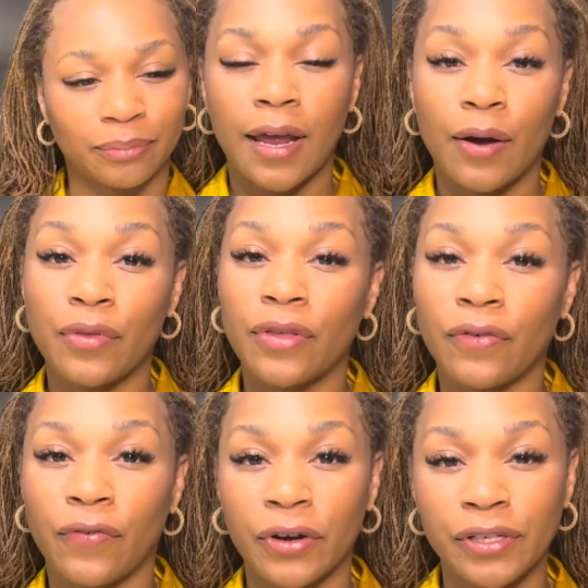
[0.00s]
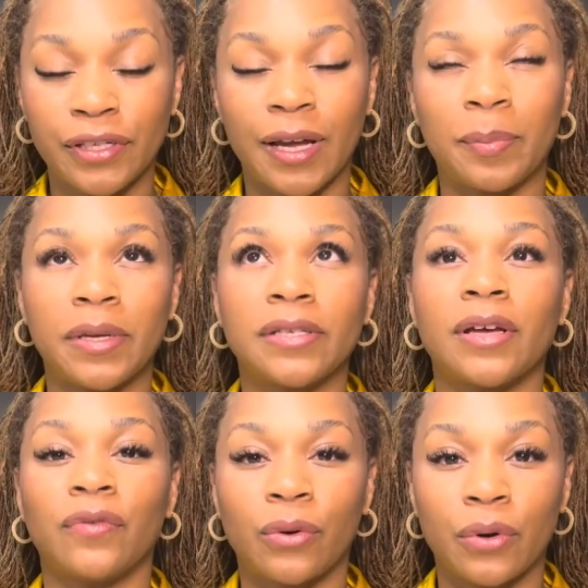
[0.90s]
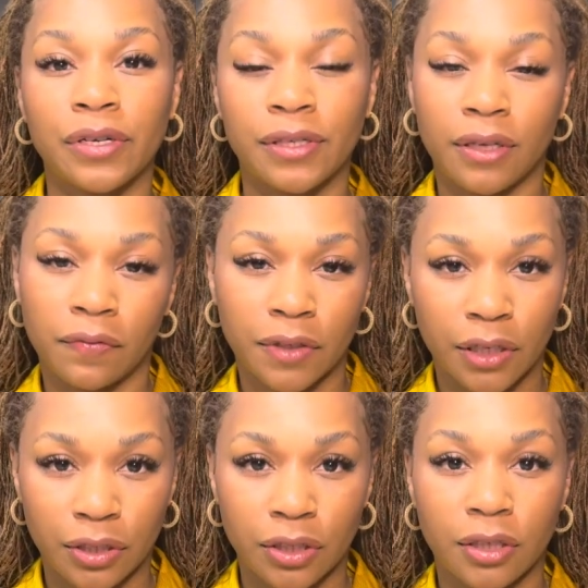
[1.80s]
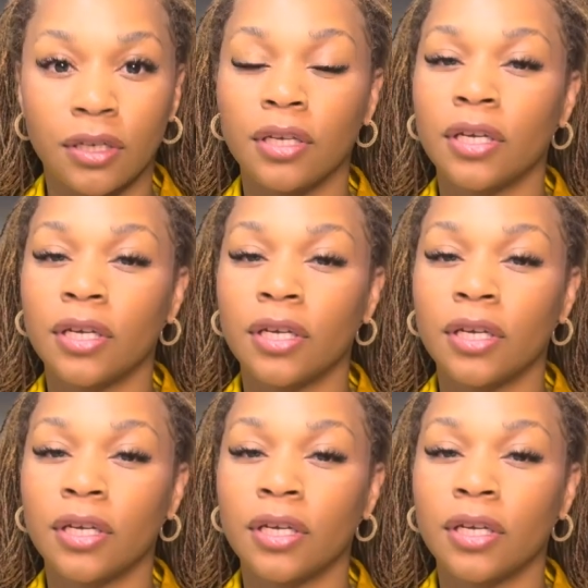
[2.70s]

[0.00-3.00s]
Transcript: Now, the first step is, of course, the invitation.